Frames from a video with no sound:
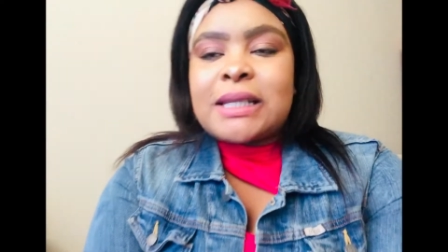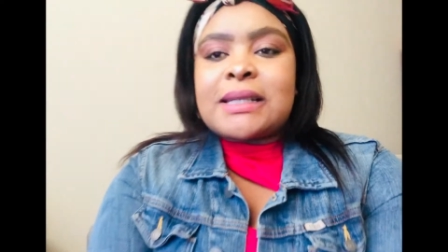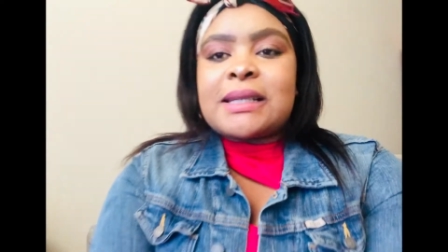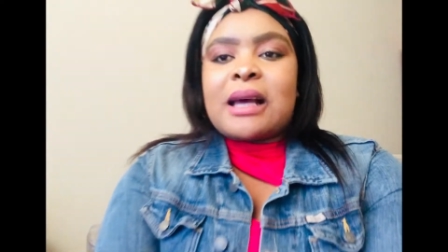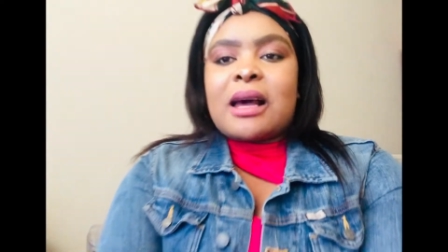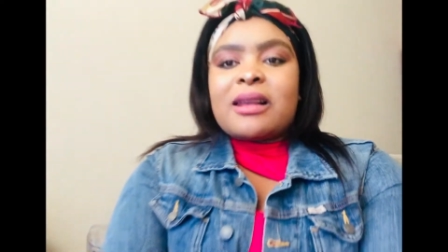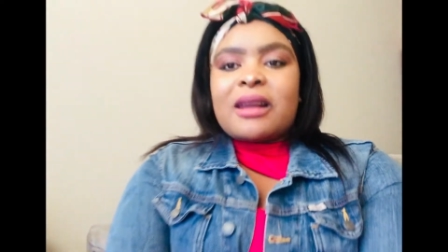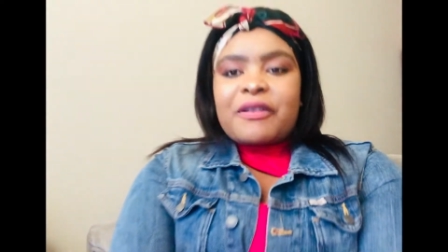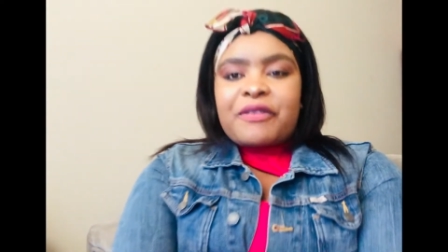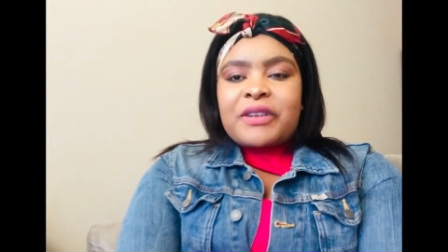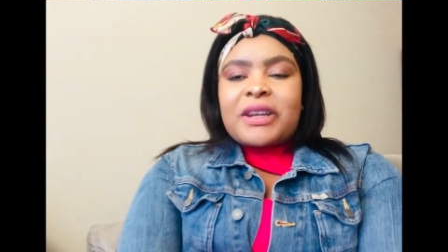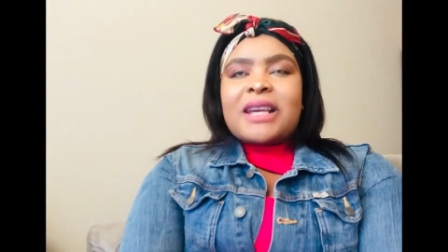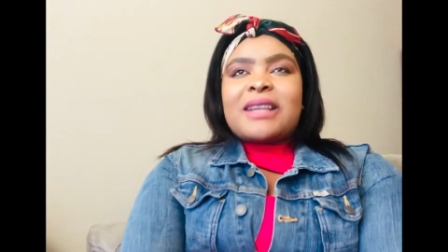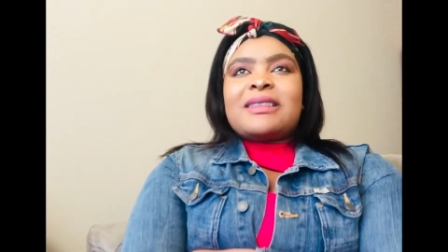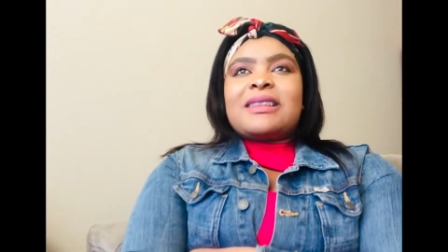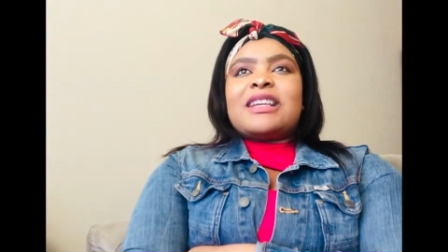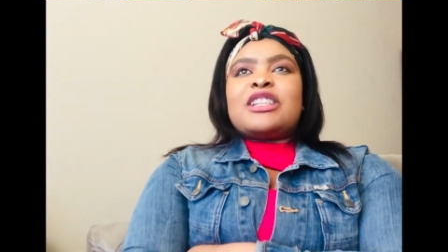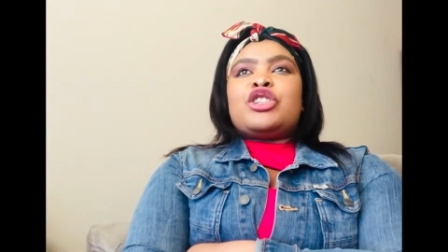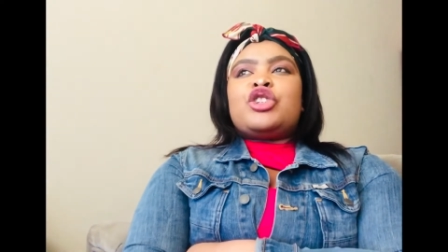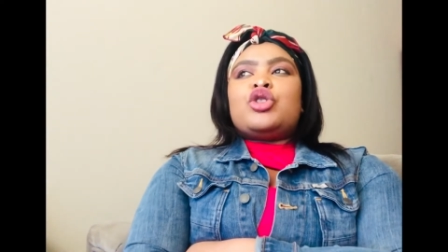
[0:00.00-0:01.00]
a South
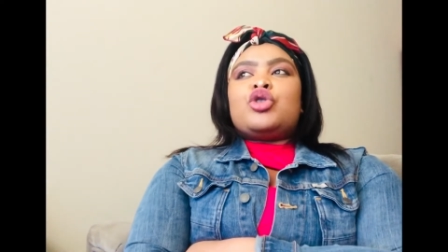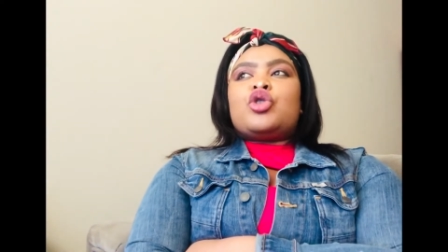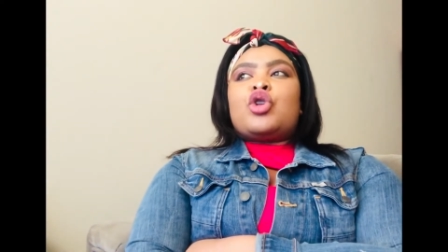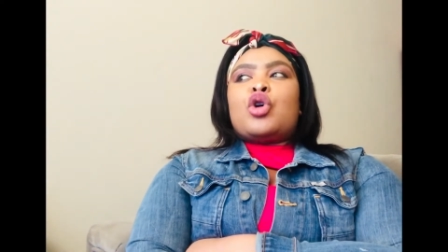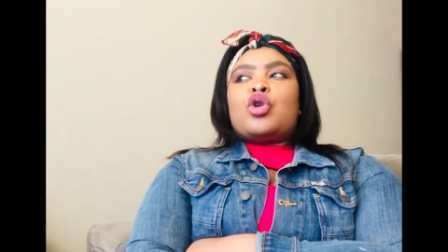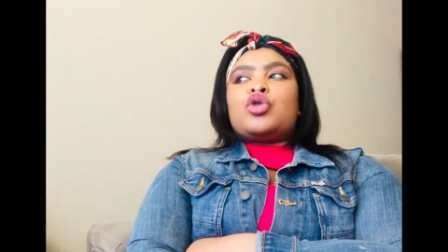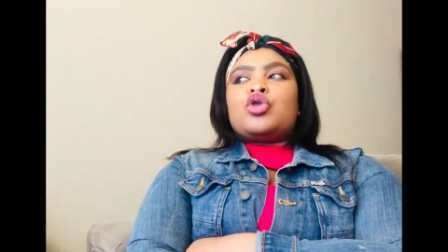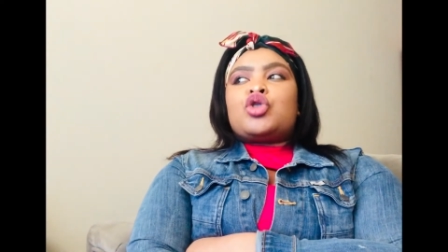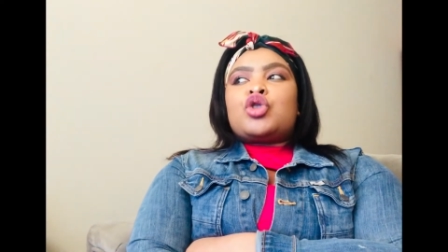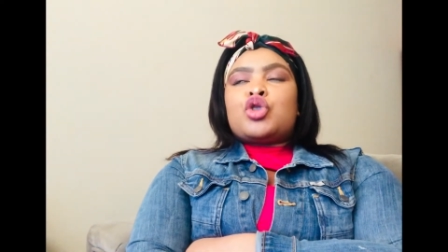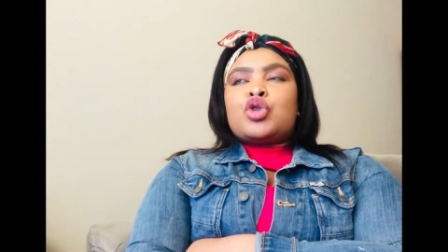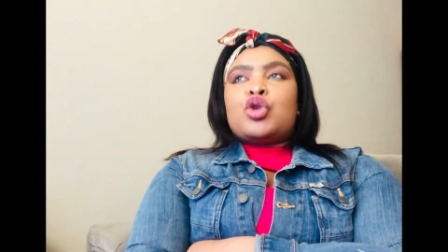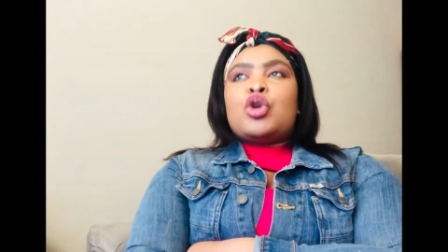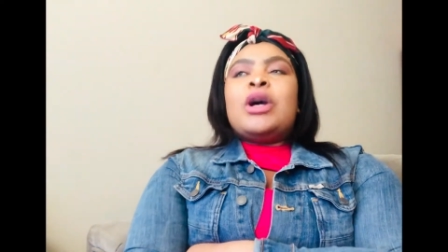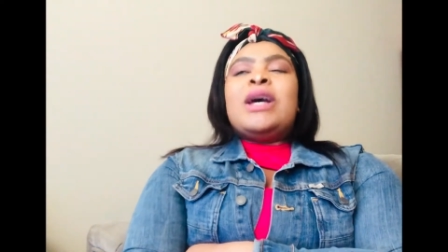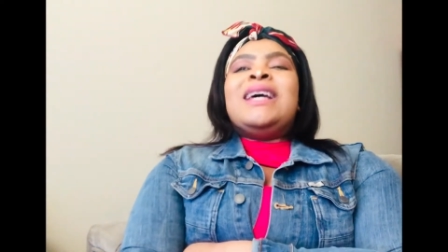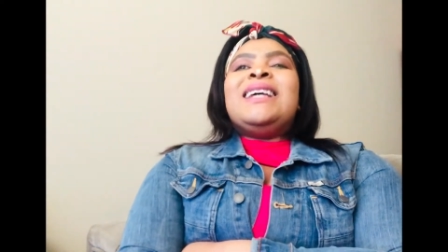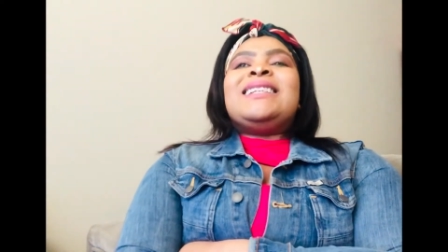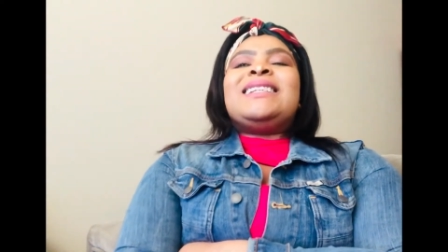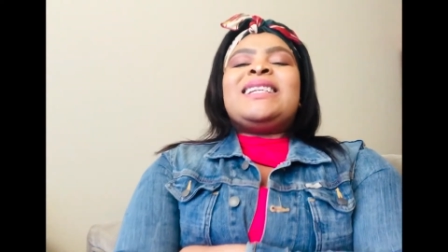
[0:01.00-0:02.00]
African that you go to
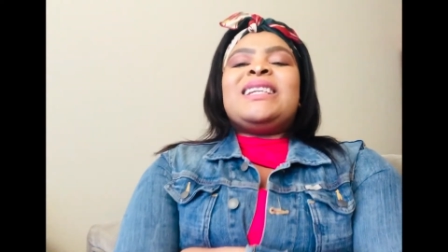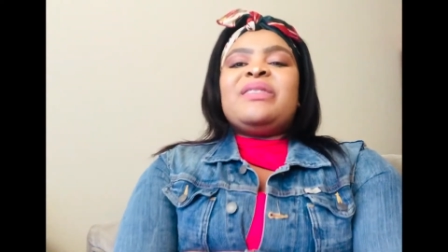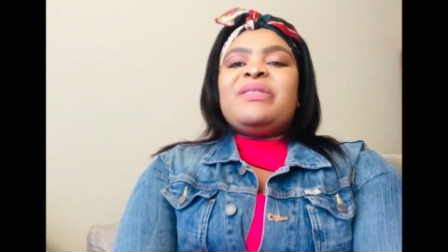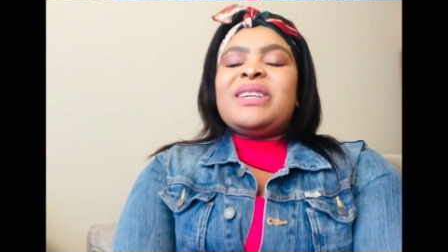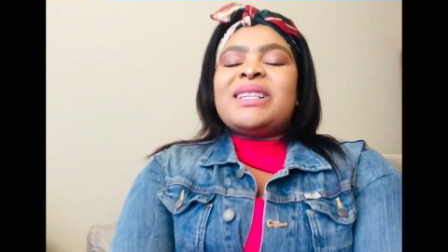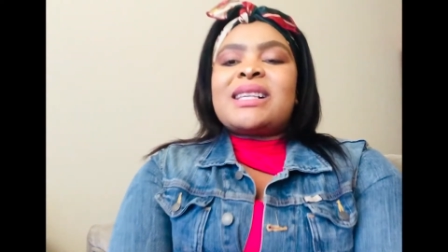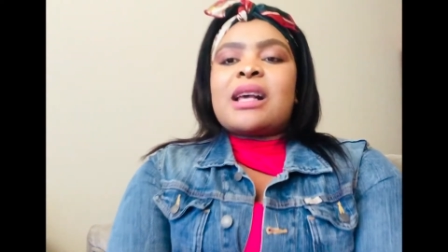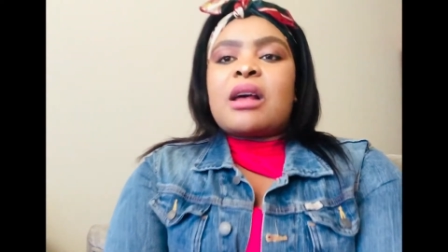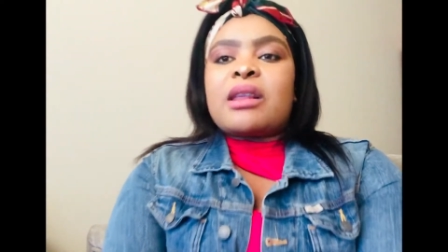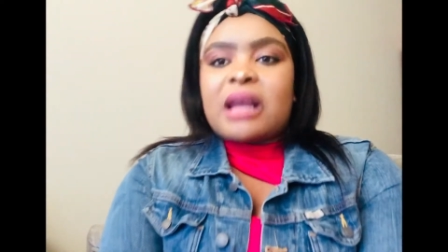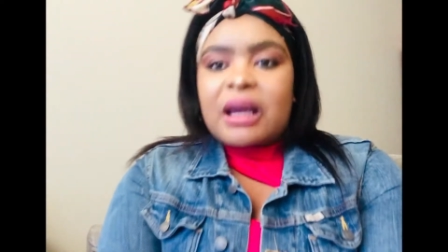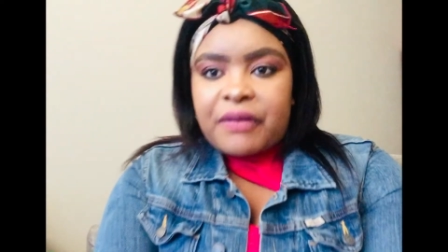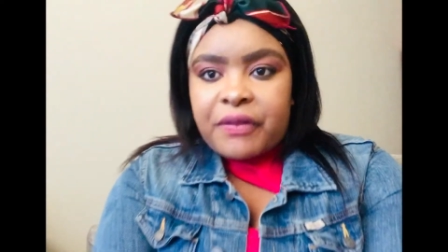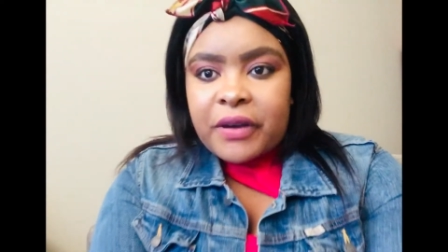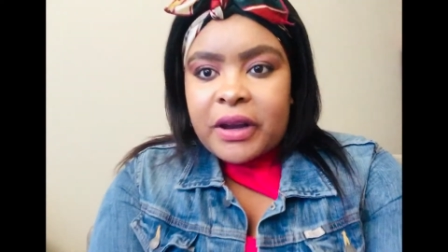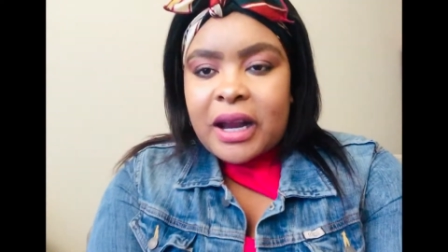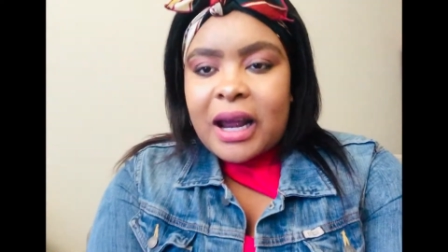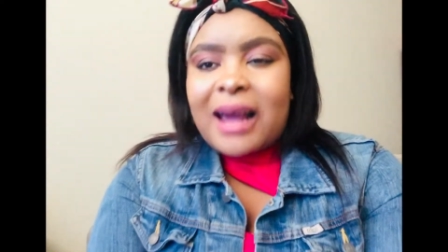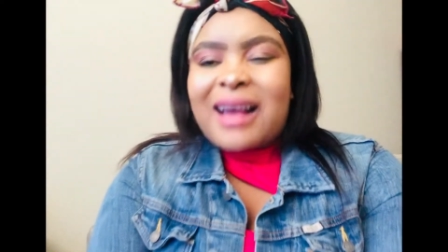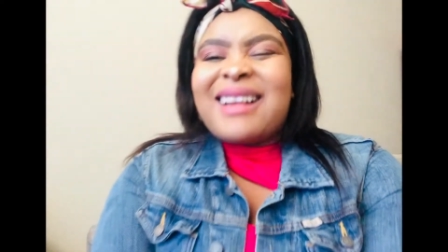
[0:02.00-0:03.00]
TV South
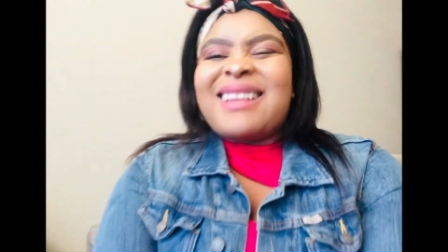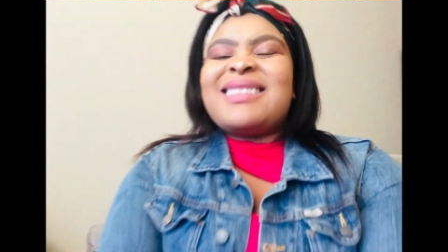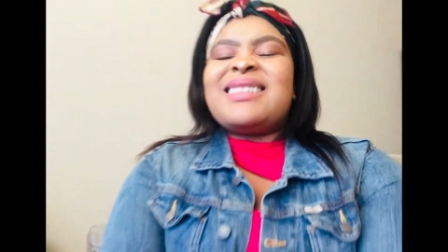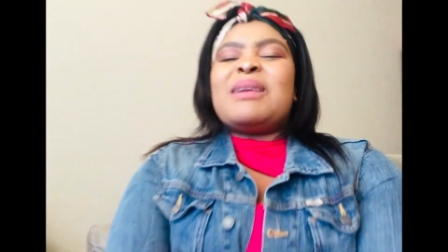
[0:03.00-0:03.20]
Africa.